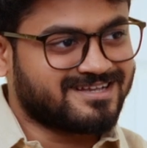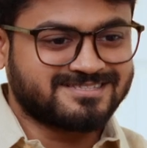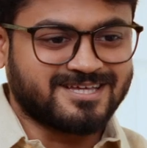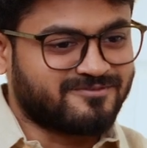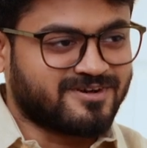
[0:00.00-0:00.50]
That's
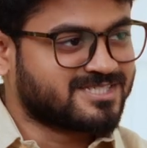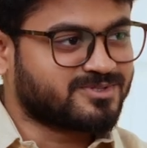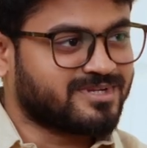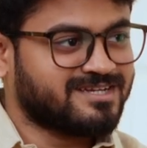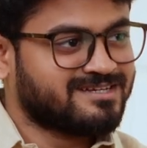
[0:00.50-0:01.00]
their first
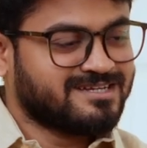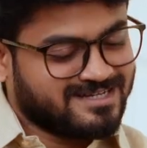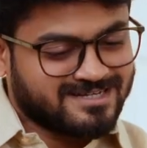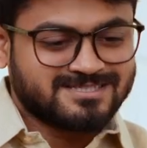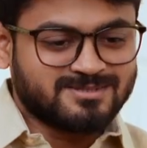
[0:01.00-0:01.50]
story.
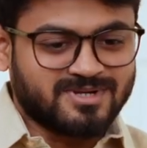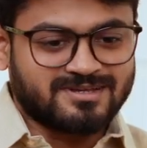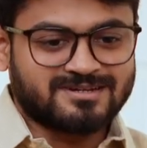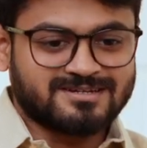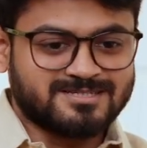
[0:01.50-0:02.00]
Similar
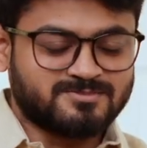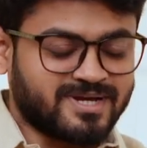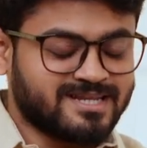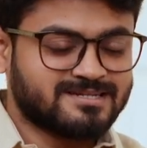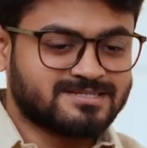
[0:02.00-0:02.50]
is
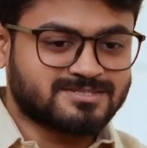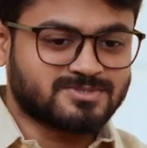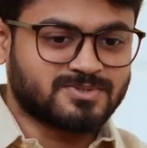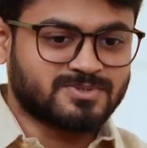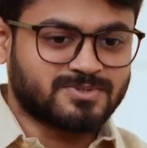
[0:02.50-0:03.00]
mine.
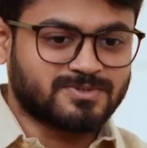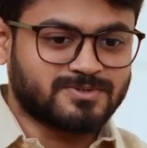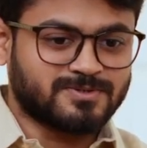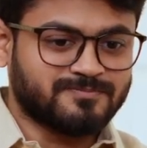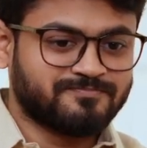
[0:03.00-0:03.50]
So
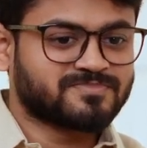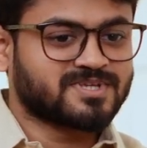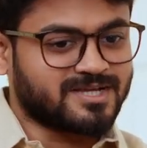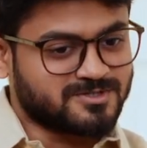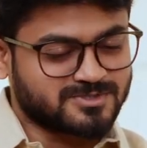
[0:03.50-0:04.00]

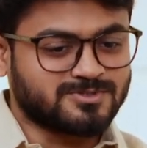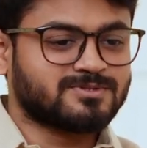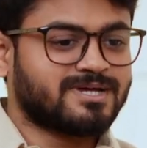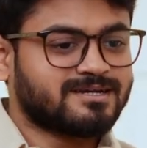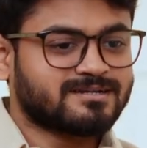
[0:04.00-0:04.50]
I used to do
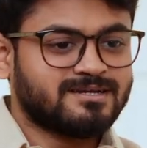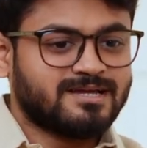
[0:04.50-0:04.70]
that.